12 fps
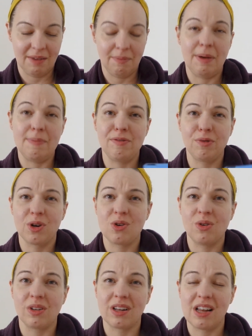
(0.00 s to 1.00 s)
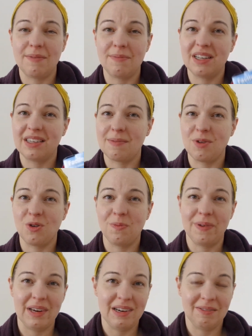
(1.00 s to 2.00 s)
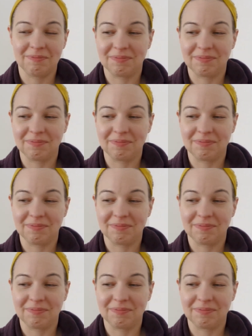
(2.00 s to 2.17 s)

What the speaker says: Maybe for cold climates, I'm hoping.